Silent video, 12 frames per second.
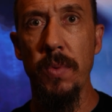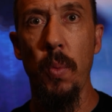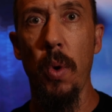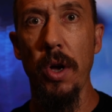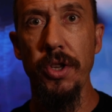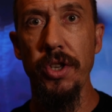
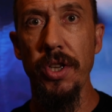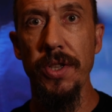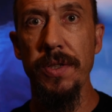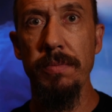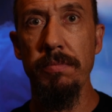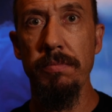Watch
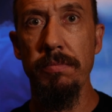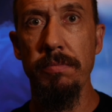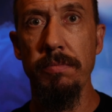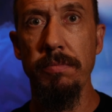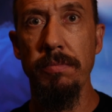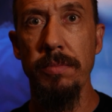it.
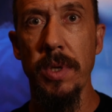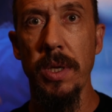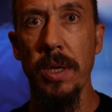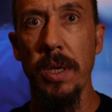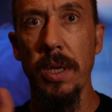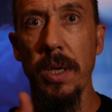
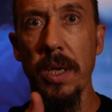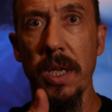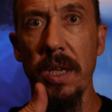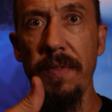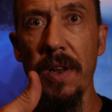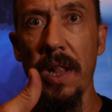
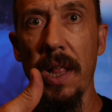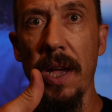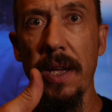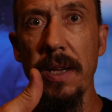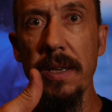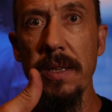Give it a
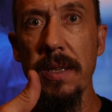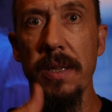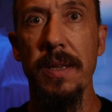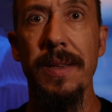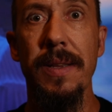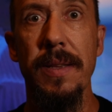like.
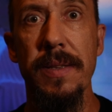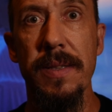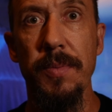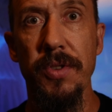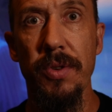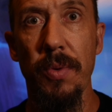
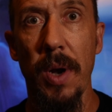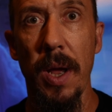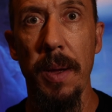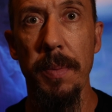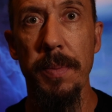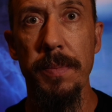
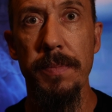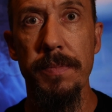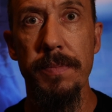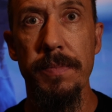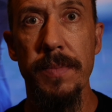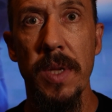Subscribe.
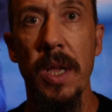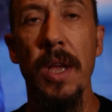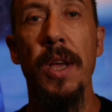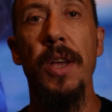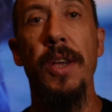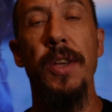
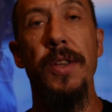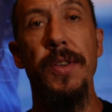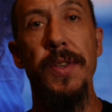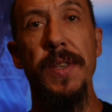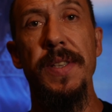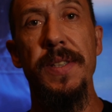
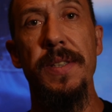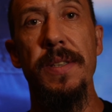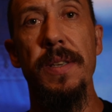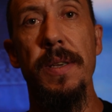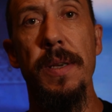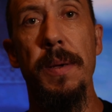
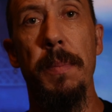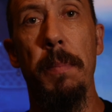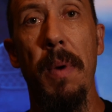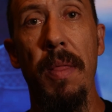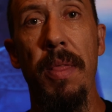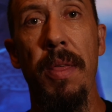This
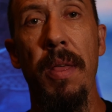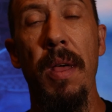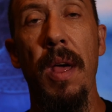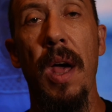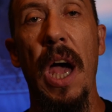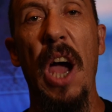month
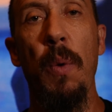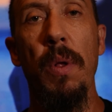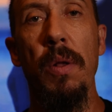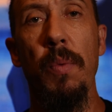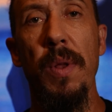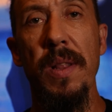I
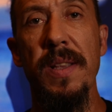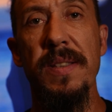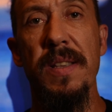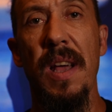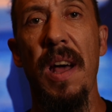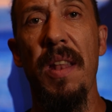will
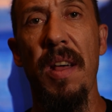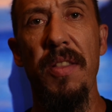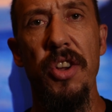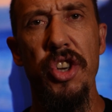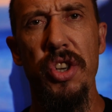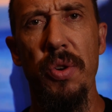release
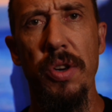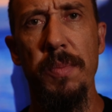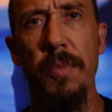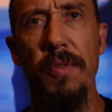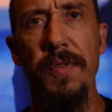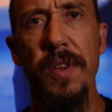another short
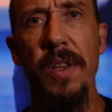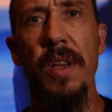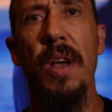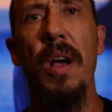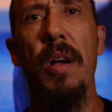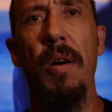movie
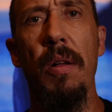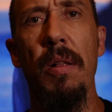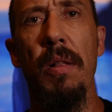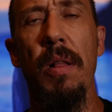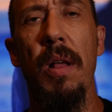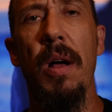
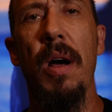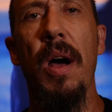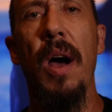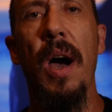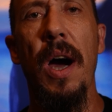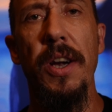called
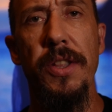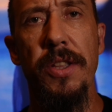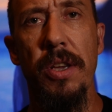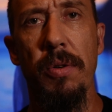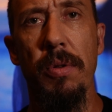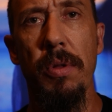
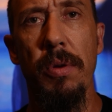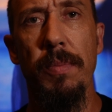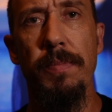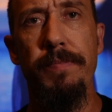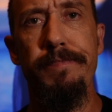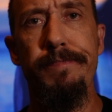Article.
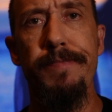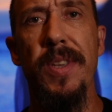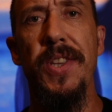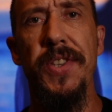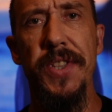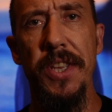
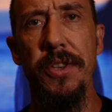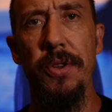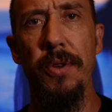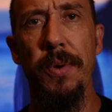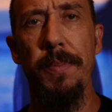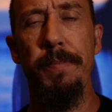Stay
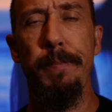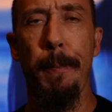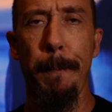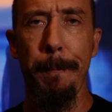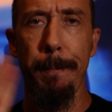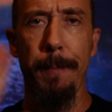tuned.
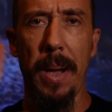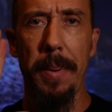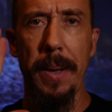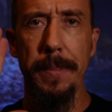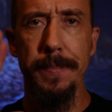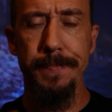Bye
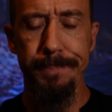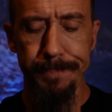bye.